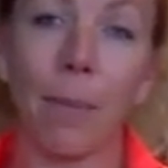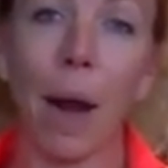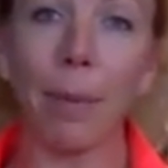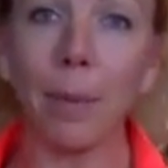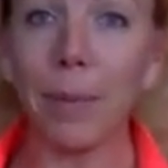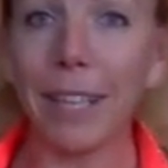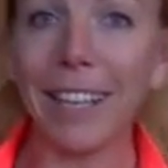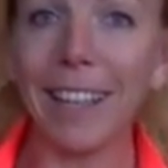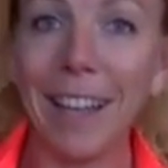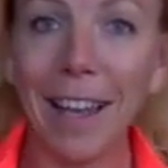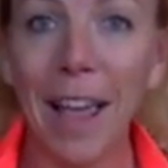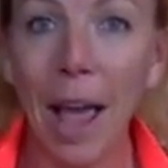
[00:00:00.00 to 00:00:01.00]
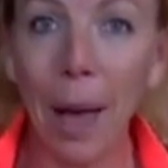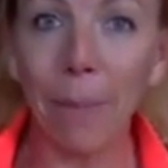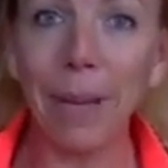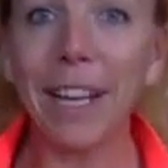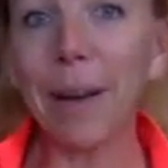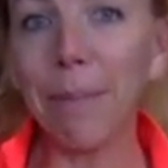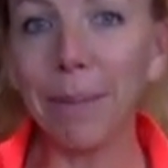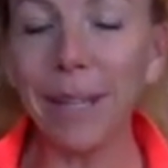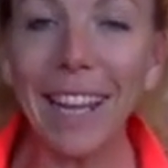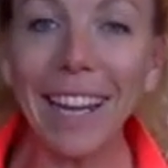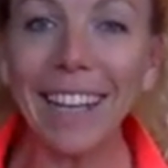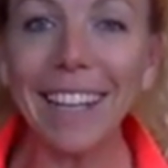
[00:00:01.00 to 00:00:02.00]
probably a big
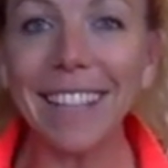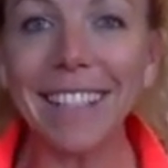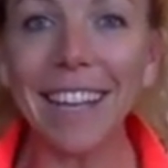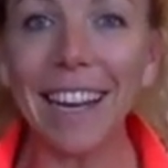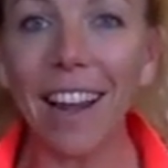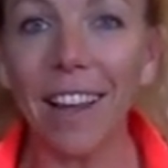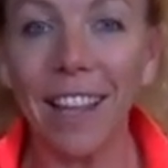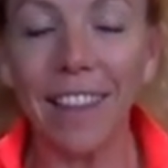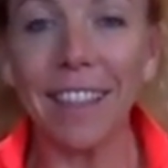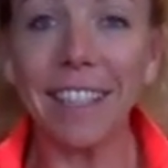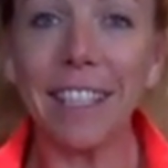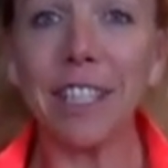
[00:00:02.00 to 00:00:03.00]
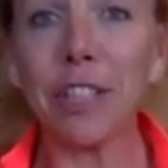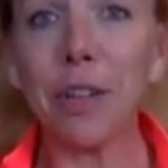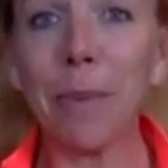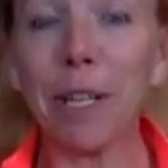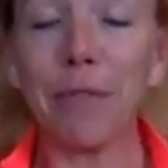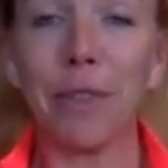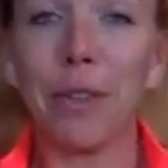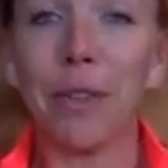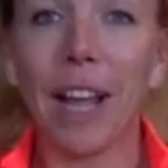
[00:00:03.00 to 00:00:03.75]
complaint is that this is too much food.